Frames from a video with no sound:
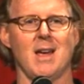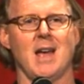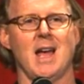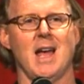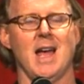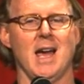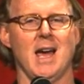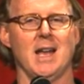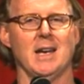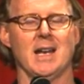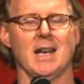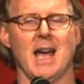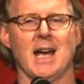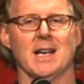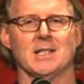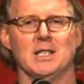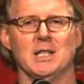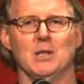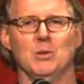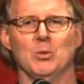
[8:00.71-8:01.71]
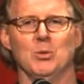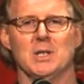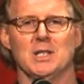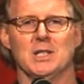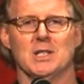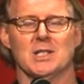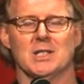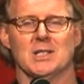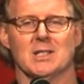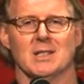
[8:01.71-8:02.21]
And as he
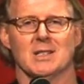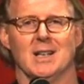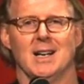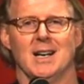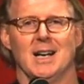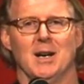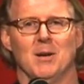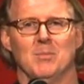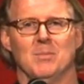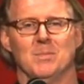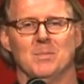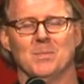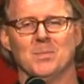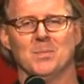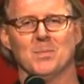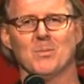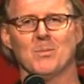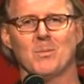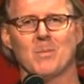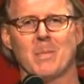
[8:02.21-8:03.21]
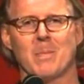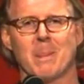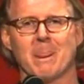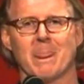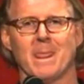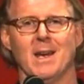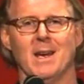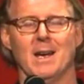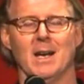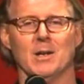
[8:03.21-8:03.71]
was um,
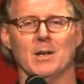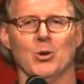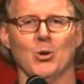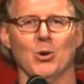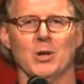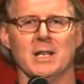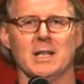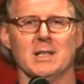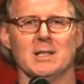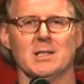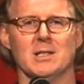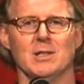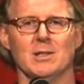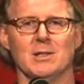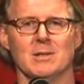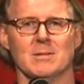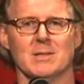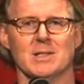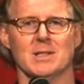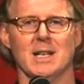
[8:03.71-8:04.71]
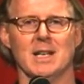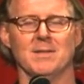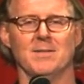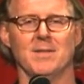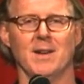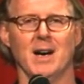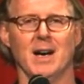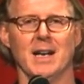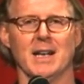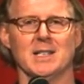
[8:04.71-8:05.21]
according to
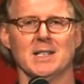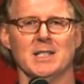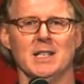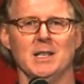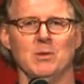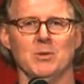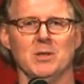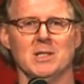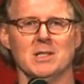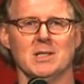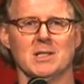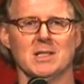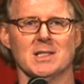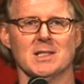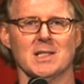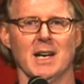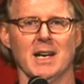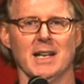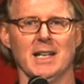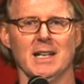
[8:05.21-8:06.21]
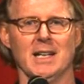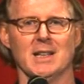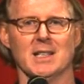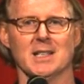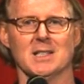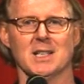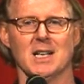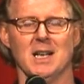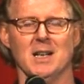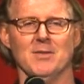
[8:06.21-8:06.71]
Stefan, as he was designing
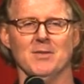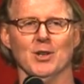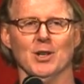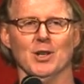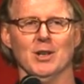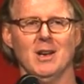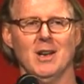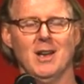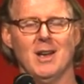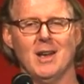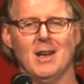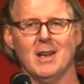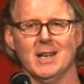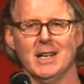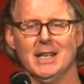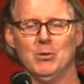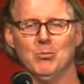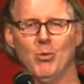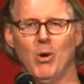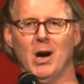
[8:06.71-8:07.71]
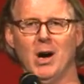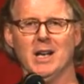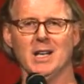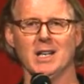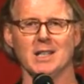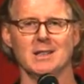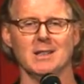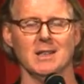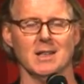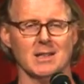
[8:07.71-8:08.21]
this cover, he
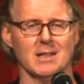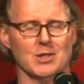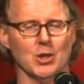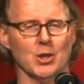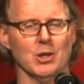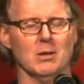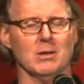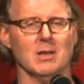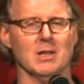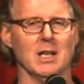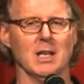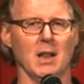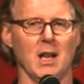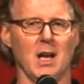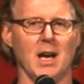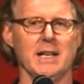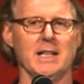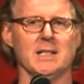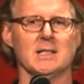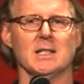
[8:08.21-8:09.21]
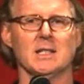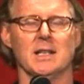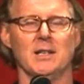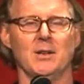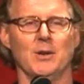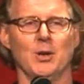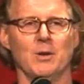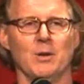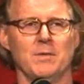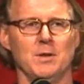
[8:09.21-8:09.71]
wanted, so the, the lion's, I
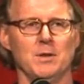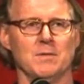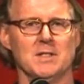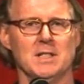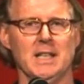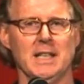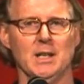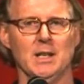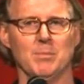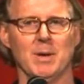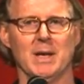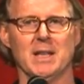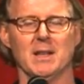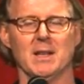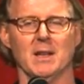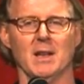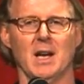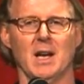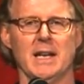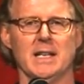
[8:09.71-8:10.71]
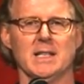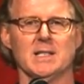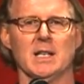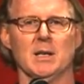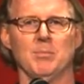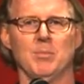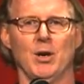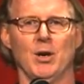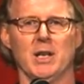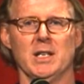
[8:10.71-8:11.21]
don't know if you've seen it, but the lion's
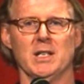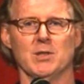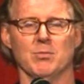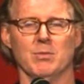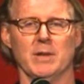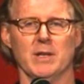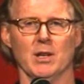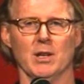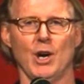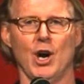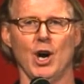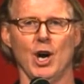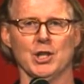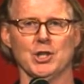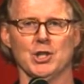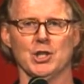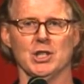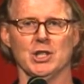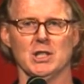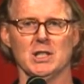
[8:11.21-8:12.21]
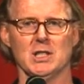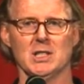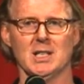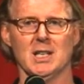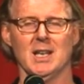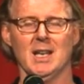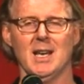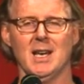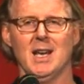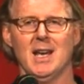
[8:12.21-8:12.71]
up on his rear haunches,
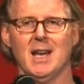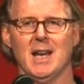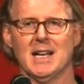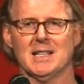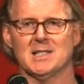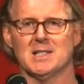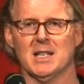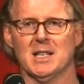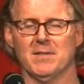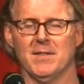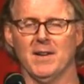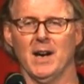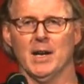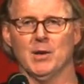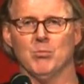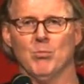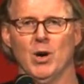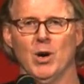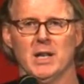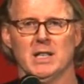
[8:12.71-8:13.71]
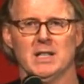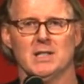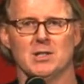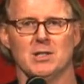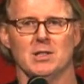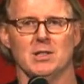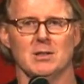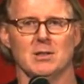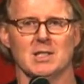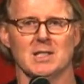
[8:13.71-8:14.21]
and Stefan wanted
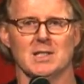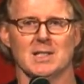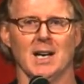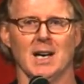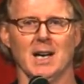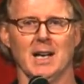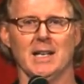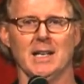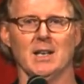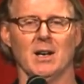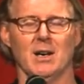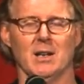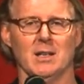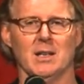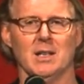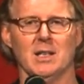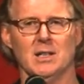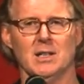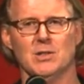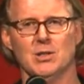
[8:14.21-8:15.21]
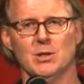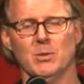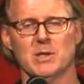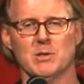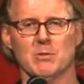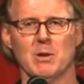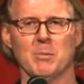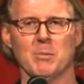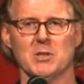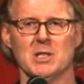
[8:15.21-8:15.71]
to design into
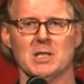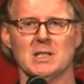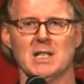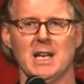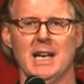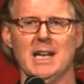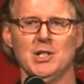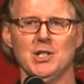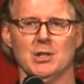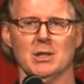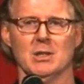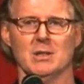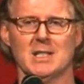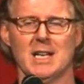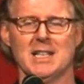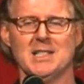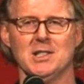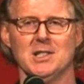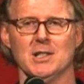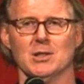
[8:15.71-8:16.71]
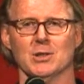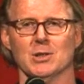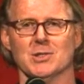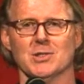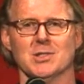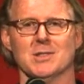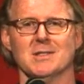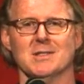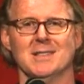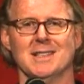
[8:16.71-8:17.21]
his representation
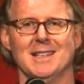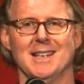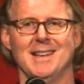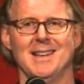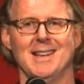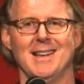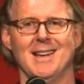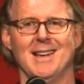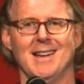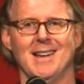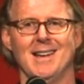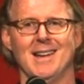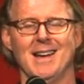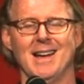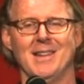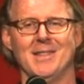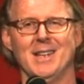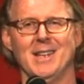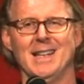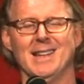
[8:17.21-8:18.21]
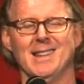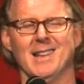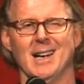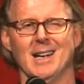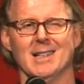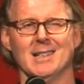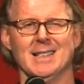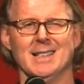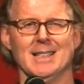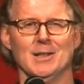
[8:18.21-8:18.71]
testicles. And then he
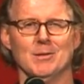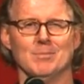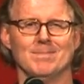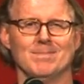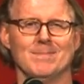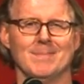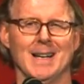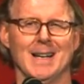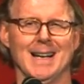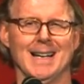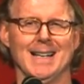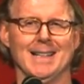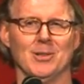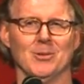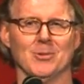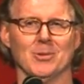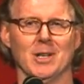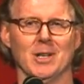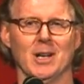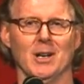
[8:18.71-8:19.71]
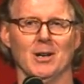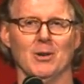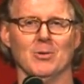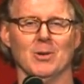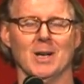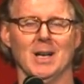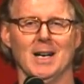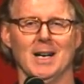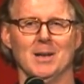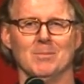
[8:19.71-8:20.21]
thought, oh, I don't know.
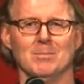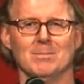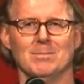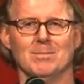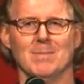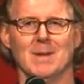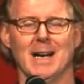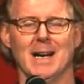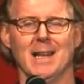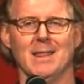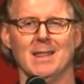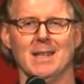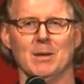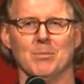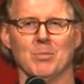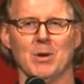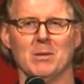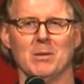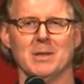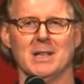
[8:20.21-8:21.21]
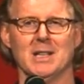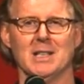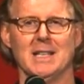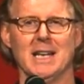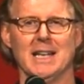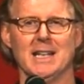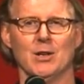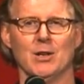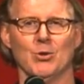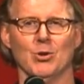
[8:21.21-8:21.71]
Um, I think probably the
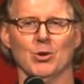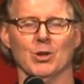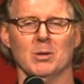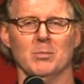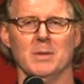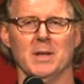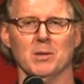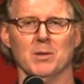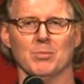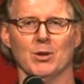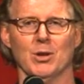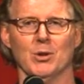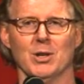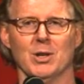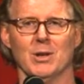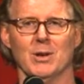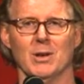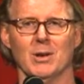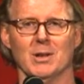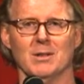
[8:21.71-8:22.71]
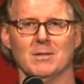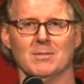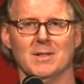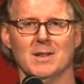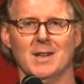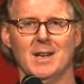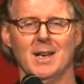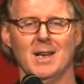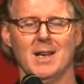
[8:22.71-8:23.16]
decorum and the protocol of,